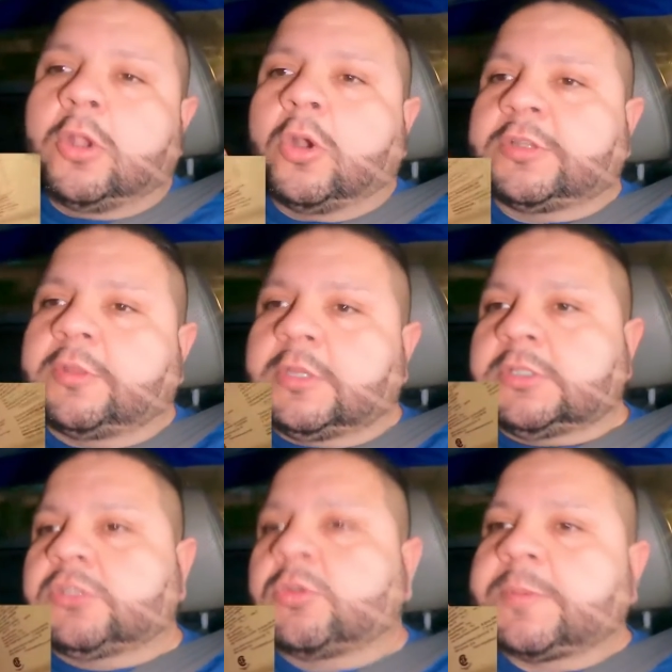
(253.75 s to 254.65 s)
go to the
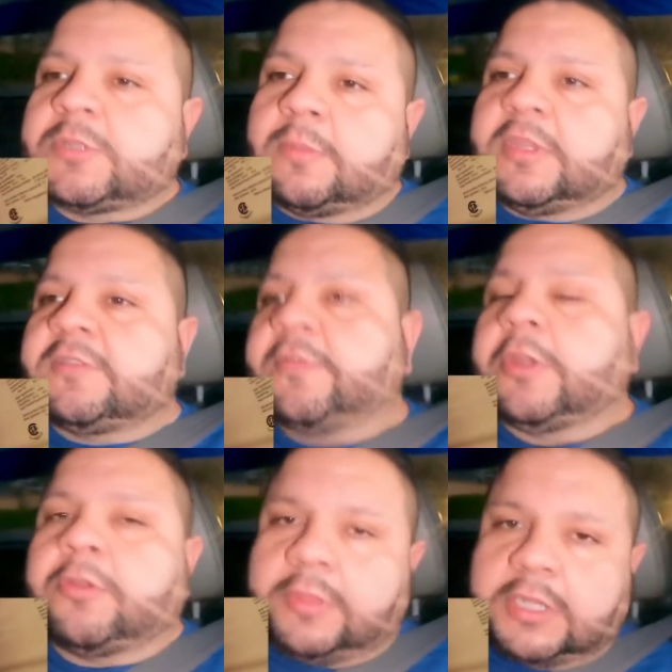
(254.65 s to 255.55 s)
description of this
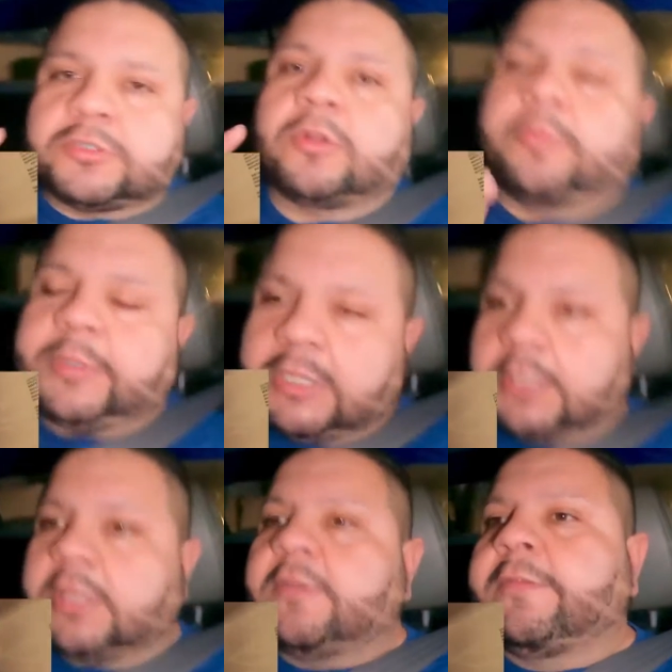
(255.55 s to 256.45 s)
video and there's going to be a
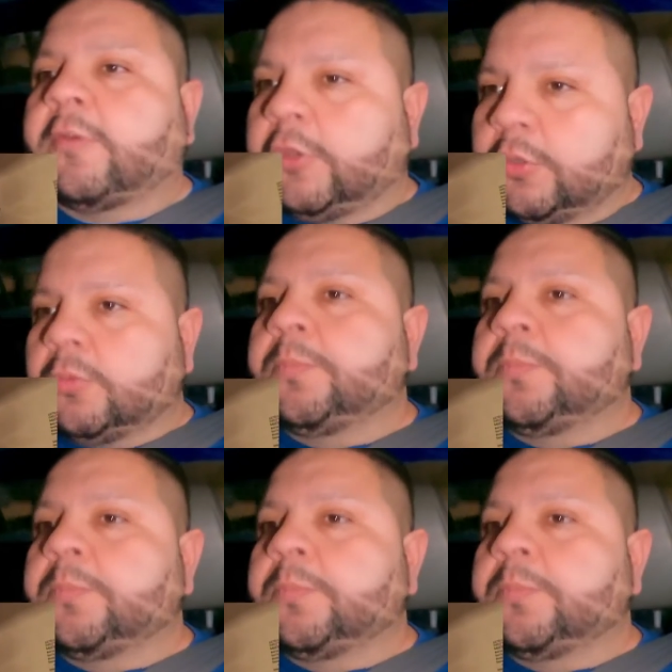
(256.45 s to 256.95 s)
link for you